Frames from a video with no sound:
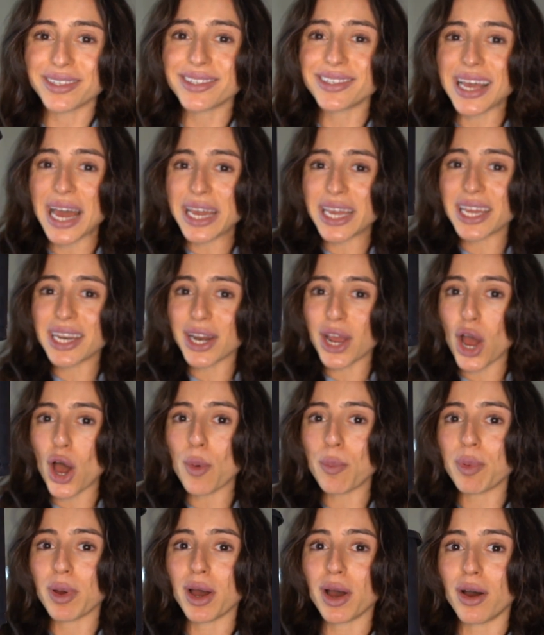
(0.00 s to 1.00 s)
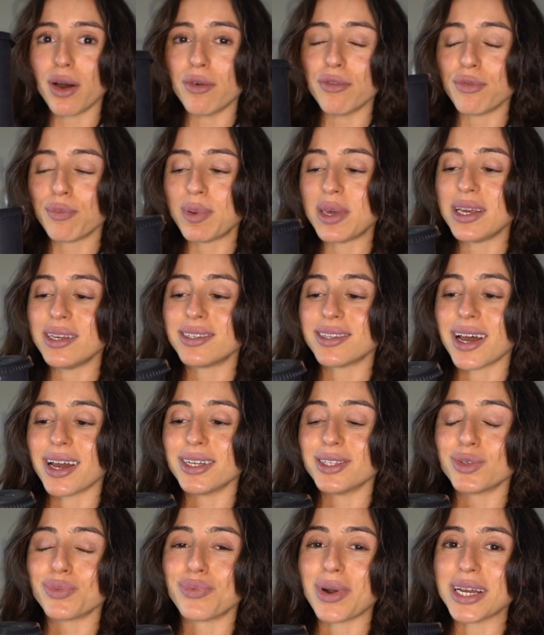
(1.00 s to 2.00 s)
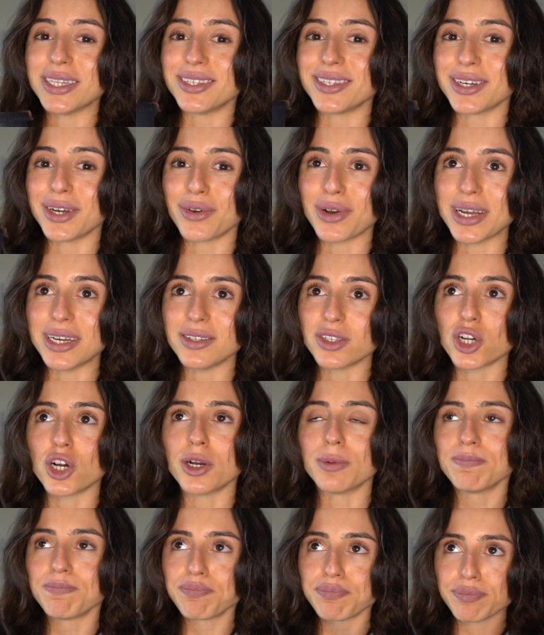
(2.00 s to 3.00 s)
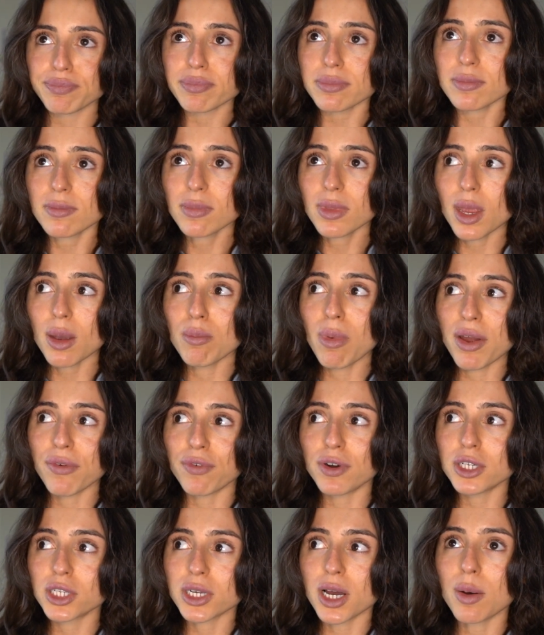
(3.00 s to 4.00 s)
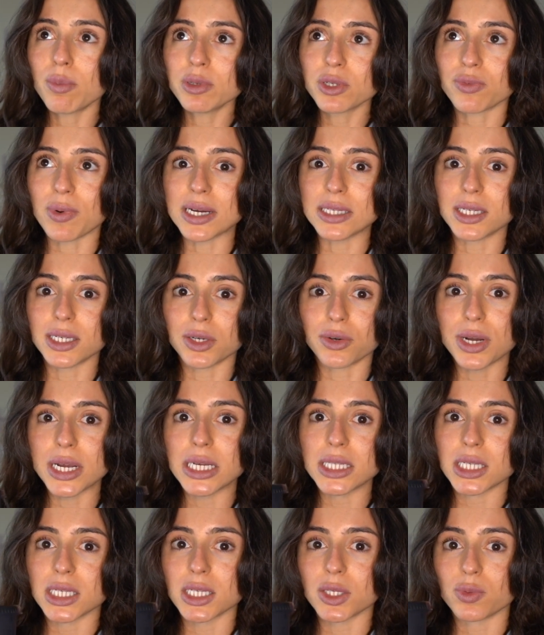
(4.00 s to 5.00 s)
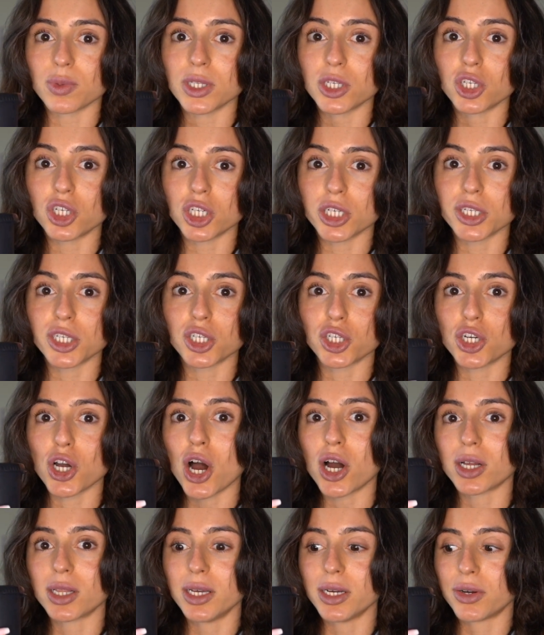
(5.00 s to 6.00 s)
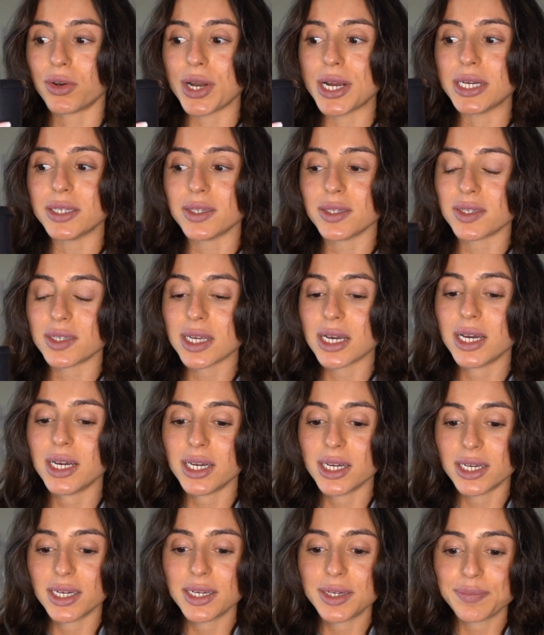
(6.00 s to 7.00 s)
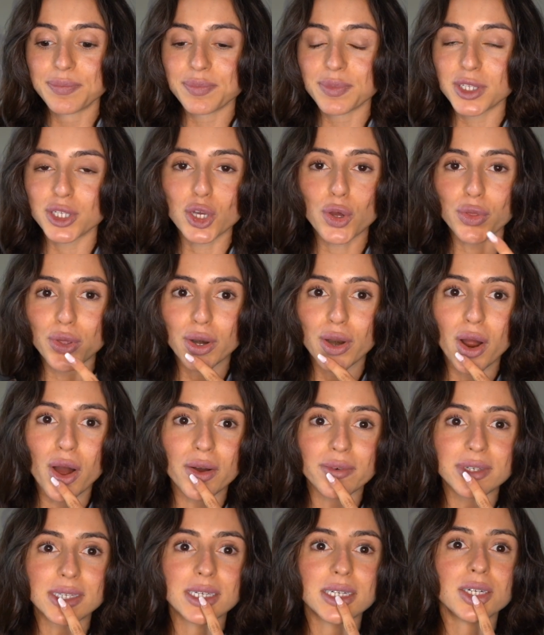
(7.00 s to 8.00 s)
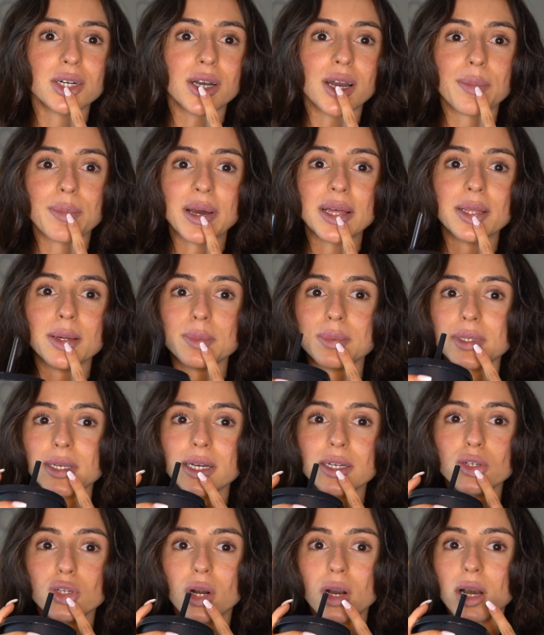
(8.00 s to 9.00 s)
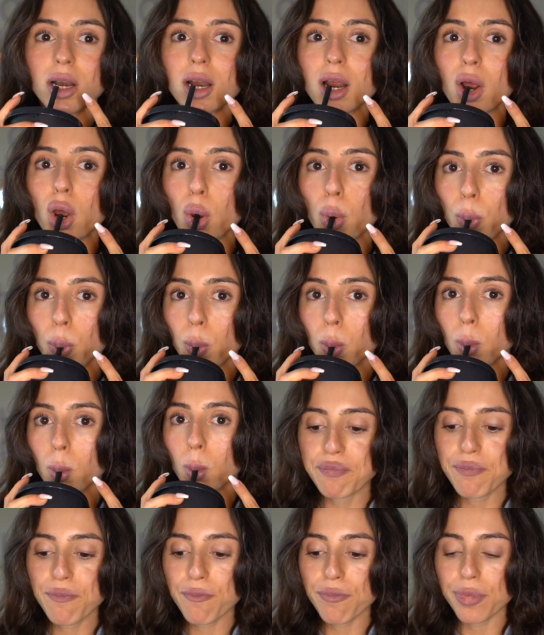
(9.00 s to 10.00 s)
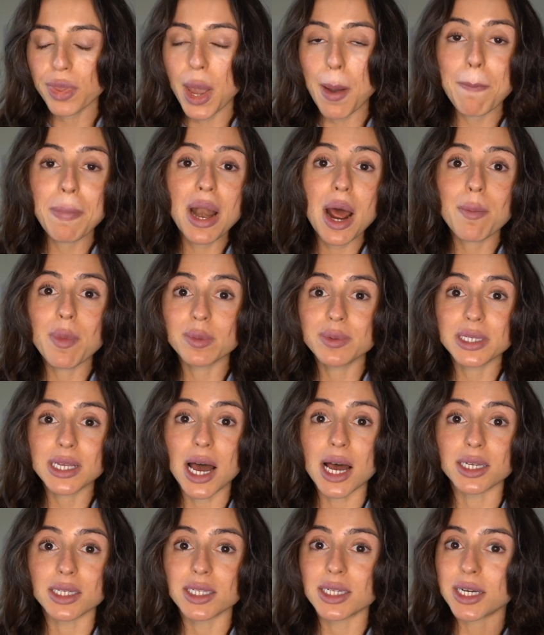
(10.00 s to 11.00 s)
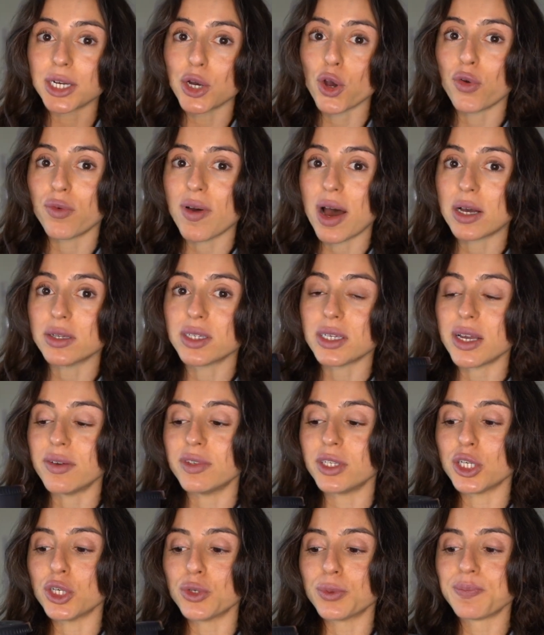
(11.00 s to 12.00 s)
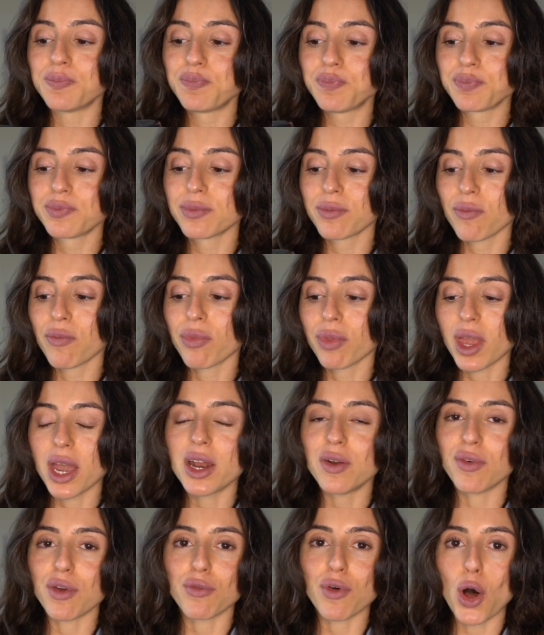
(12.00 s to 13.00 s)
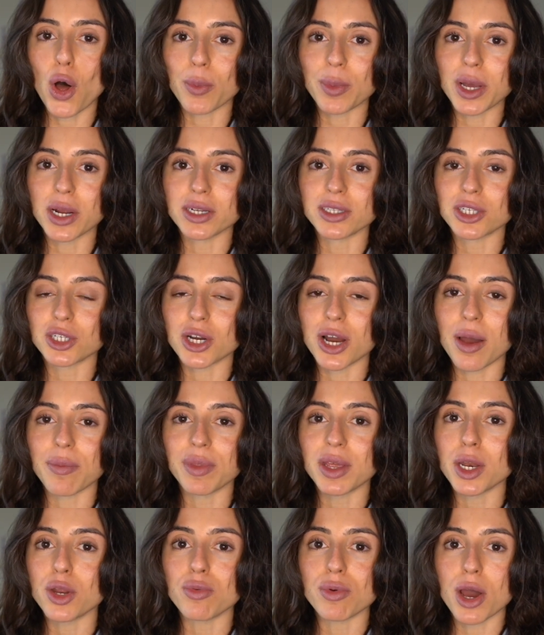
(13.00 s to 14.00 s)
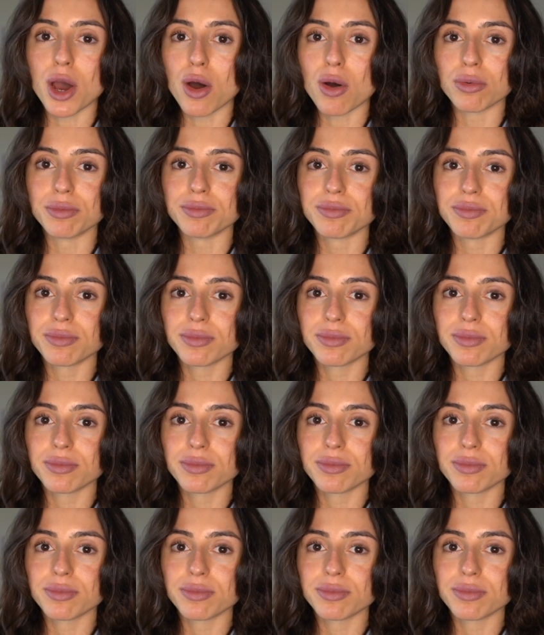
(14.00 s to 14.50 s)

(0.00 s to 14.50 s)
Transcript: second cup of P Science Reds and Greens. Or my first cup was Reds and Greens, this one's just chocolate greens. So they're obviously turning my lips like dark. But I'm obsessed, and code Val saves you. And if you follow me on Instagram, then you know